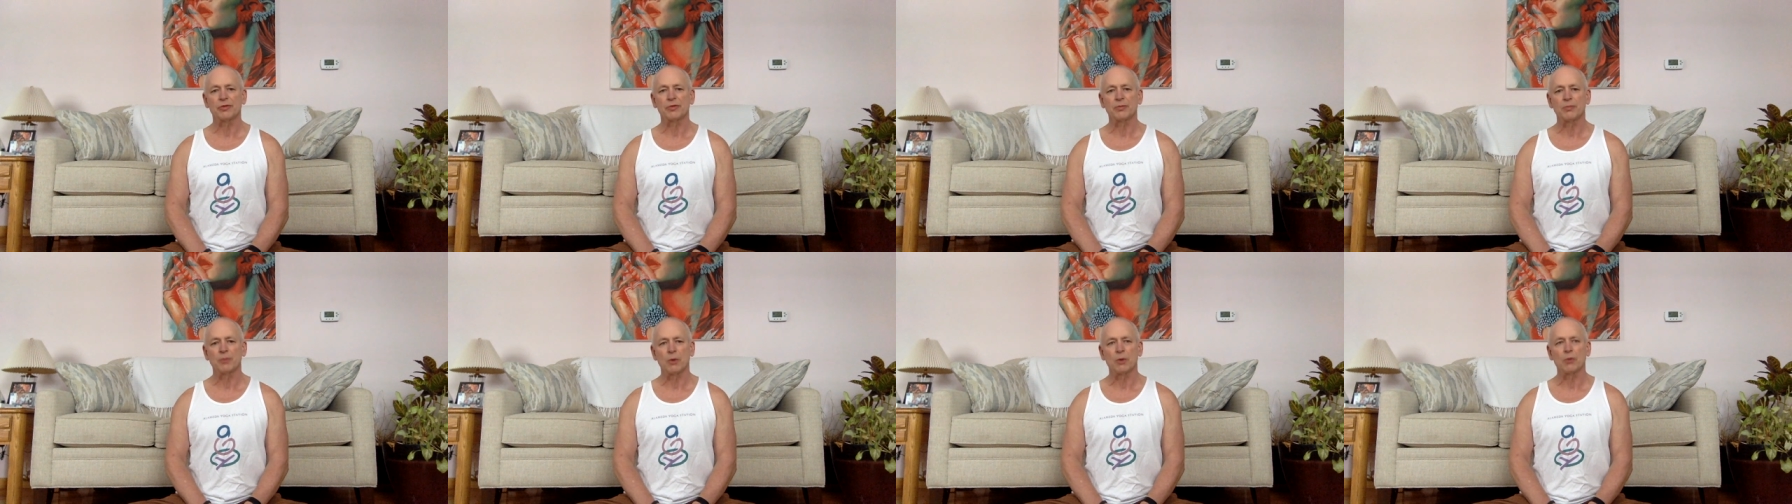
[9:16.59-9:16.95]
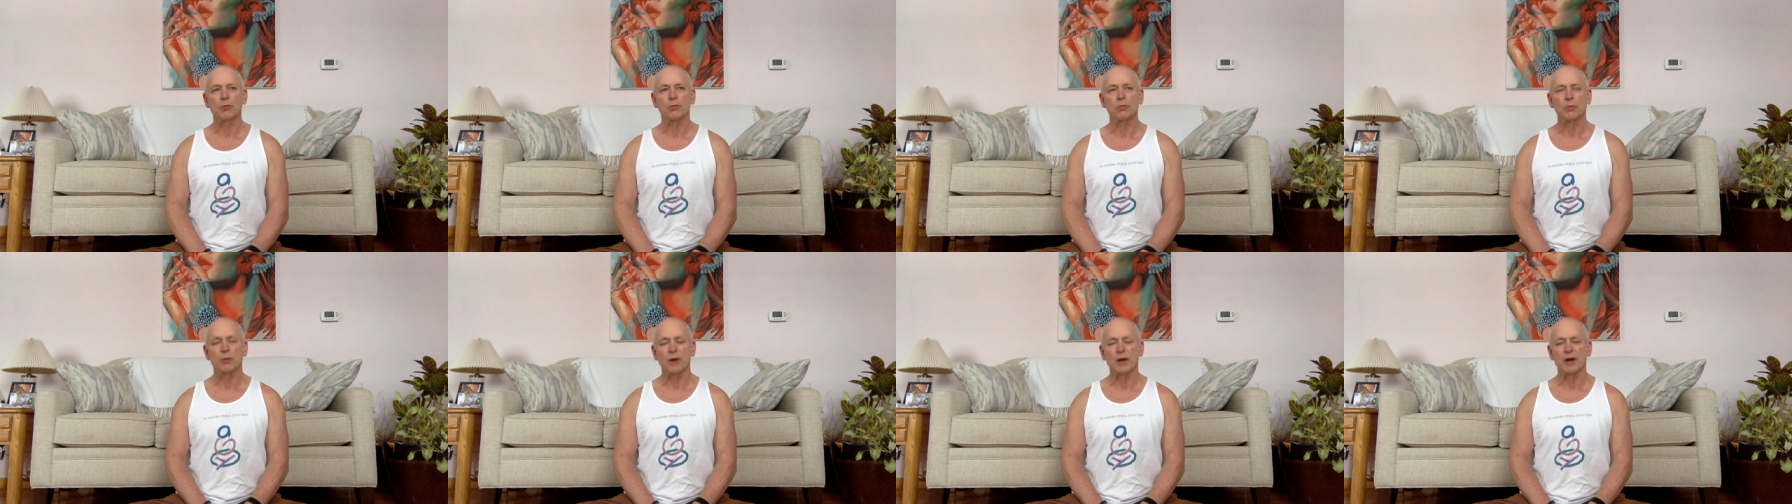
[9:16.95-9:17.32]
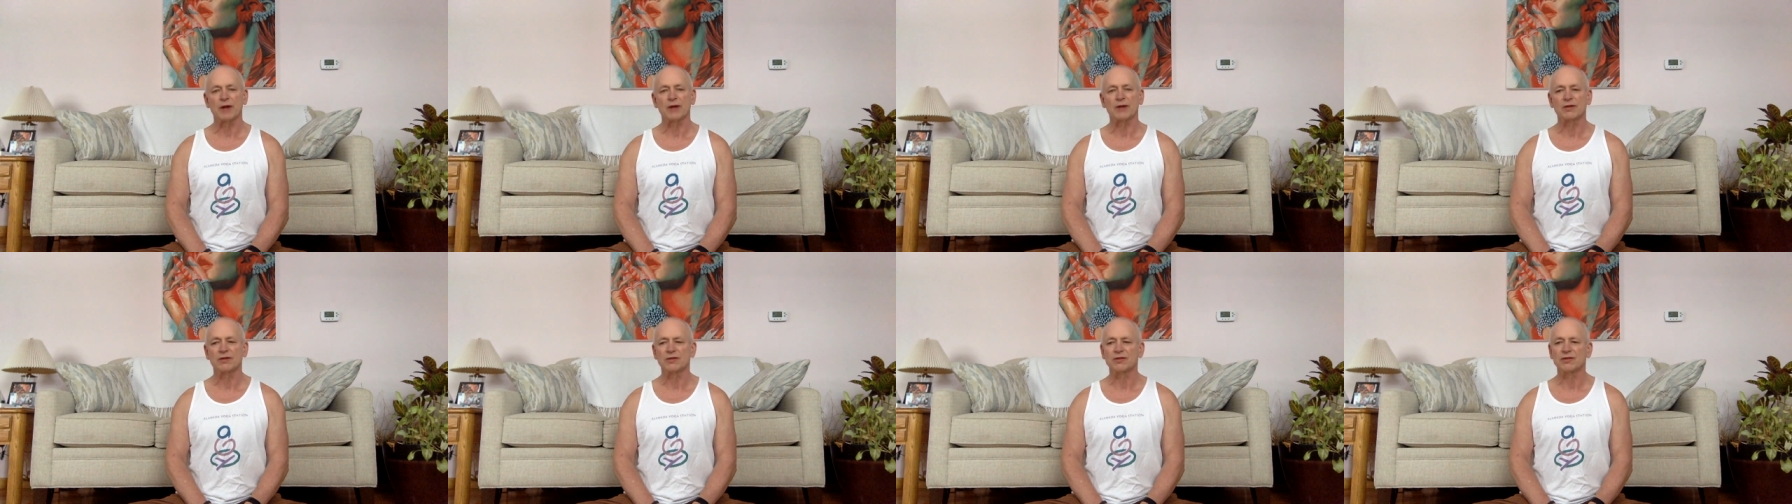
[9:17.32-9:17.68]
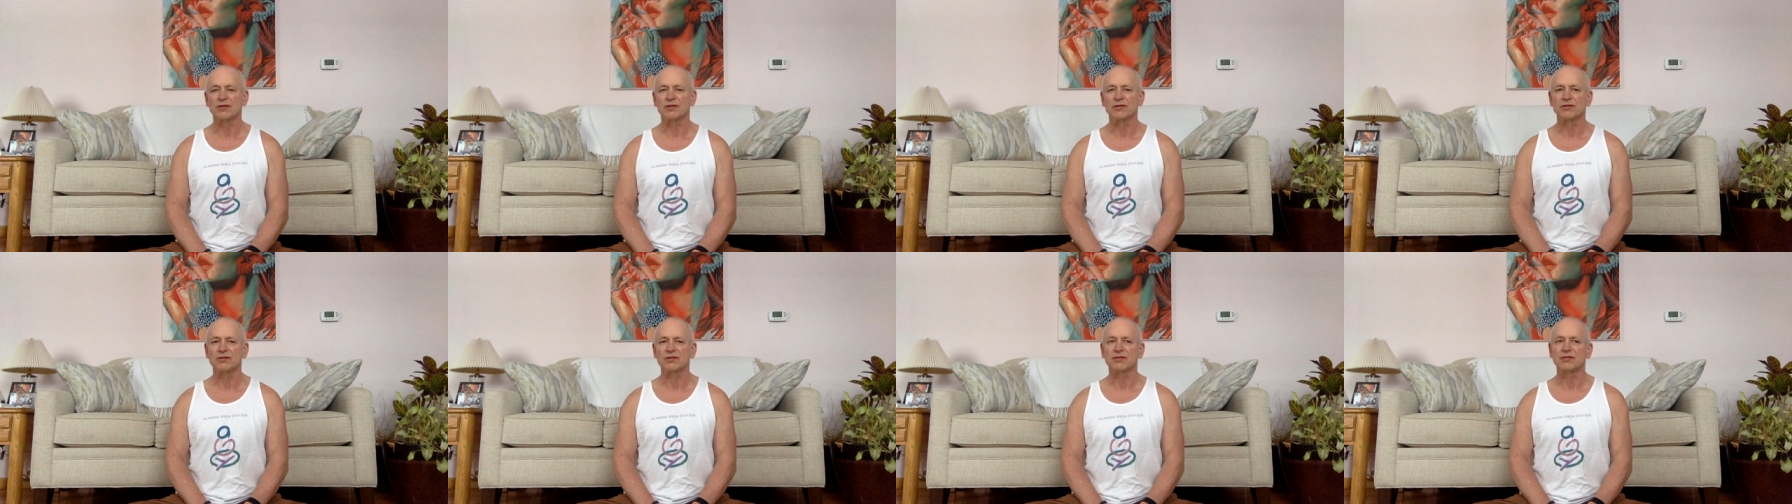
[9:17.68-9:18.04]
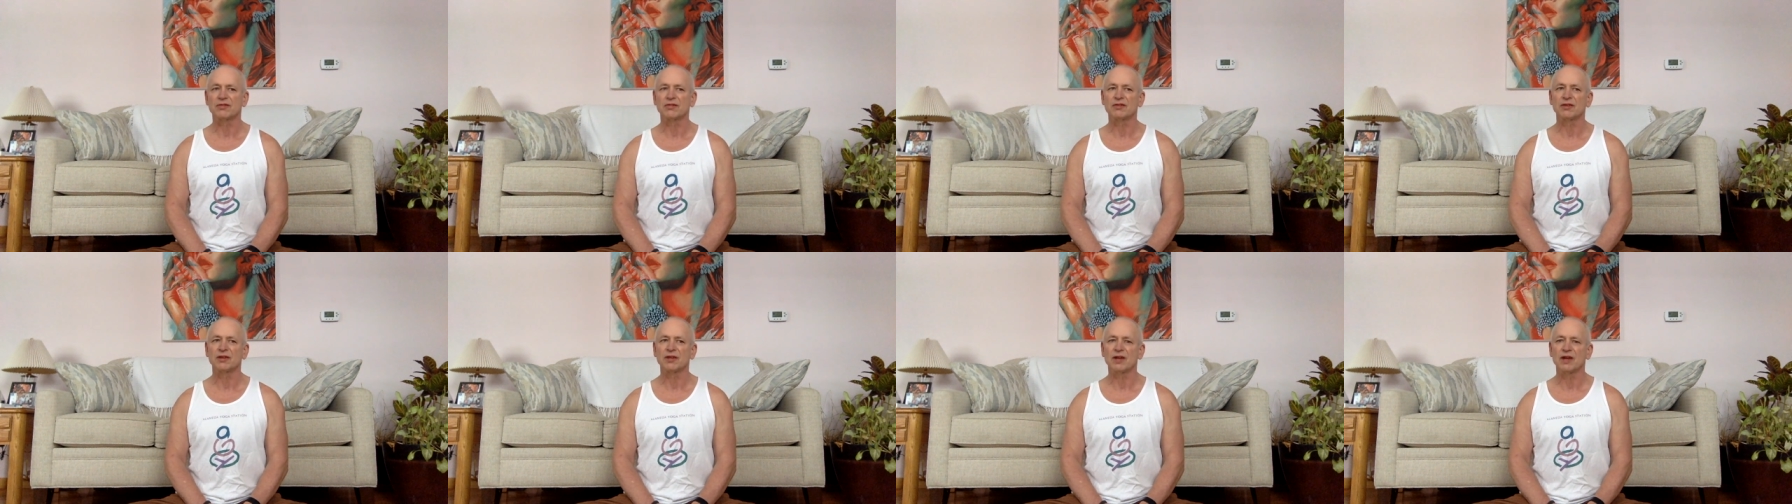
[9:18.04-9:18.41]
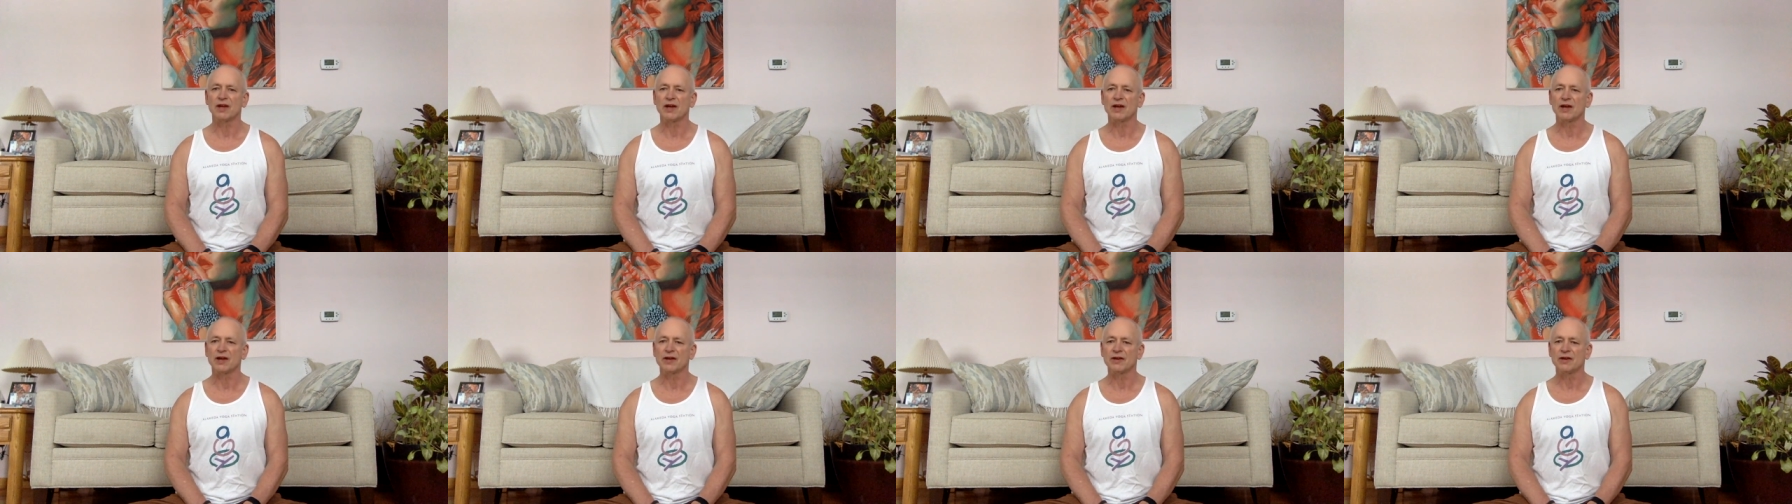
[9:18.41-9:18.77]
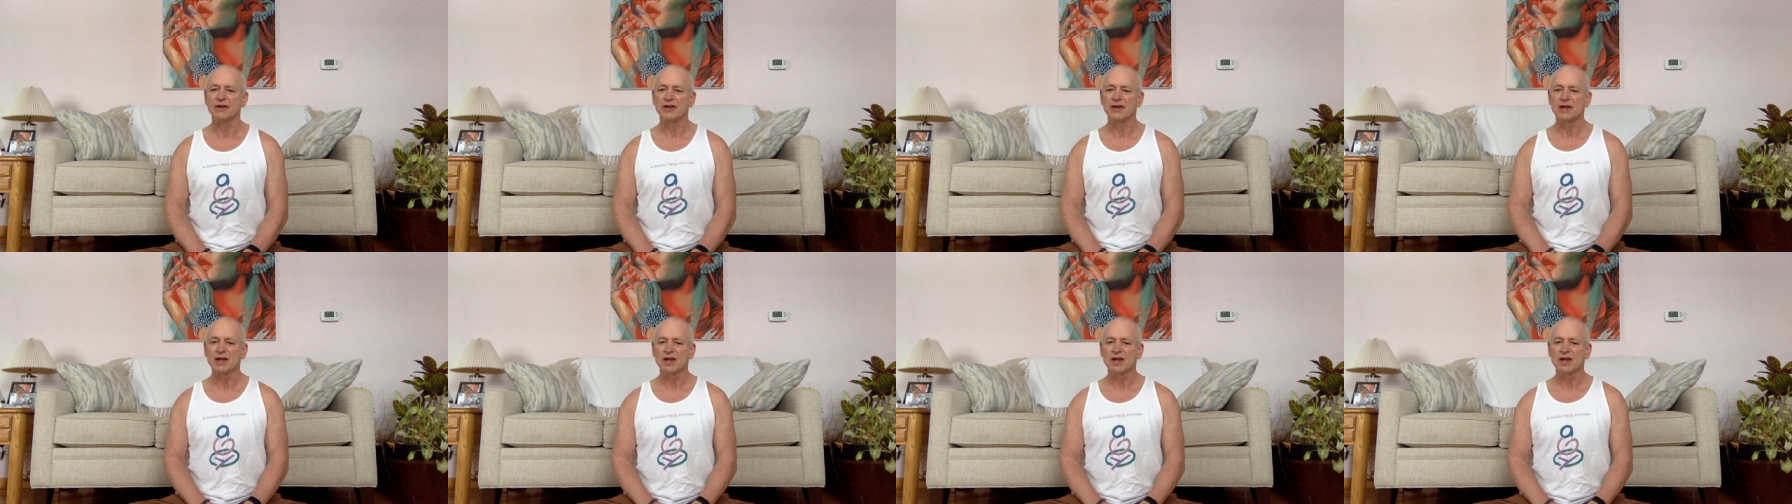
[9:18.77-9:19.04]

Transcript: to both practices. And